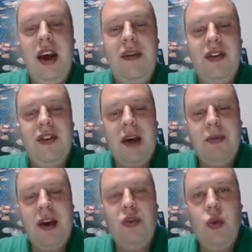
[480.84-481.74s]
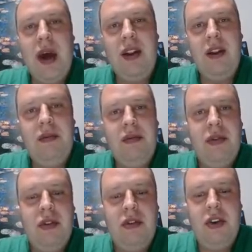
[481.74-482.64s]
If the stock price went
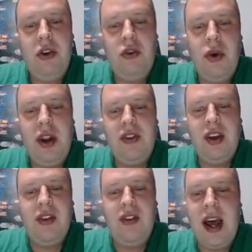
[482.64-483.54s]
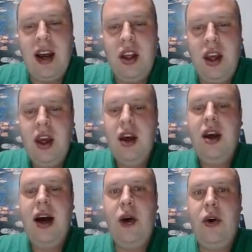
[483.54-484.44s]
to 26 exactly,
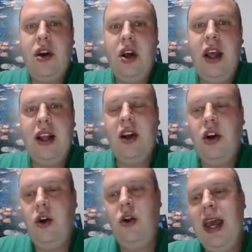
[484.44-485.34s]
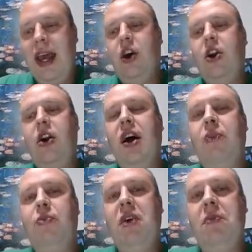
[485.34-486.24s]
I would collect a whole
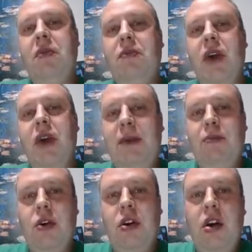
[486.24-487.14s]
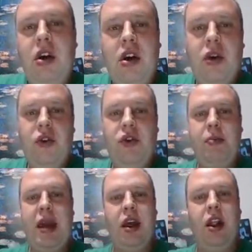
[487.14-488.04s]
$800 premium for April, which would
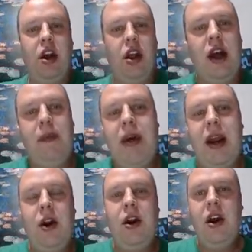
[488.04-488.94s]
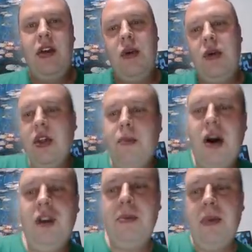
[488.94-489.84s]
make it look a lot better than what the
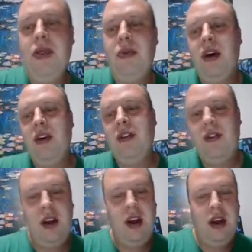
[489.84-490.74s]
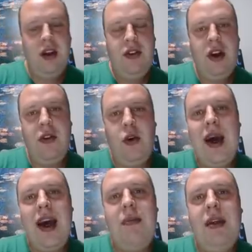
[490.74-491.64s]
March month was. So the
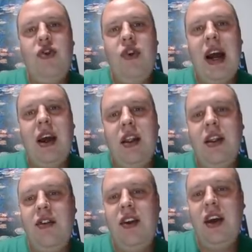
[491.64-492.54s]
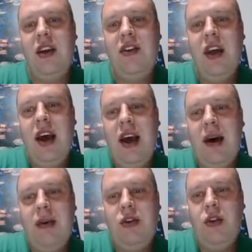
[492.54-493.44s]
way I've been tracking this is
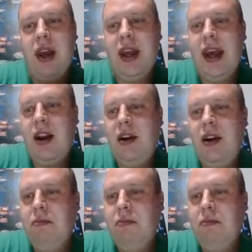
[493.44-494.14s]
how much do I get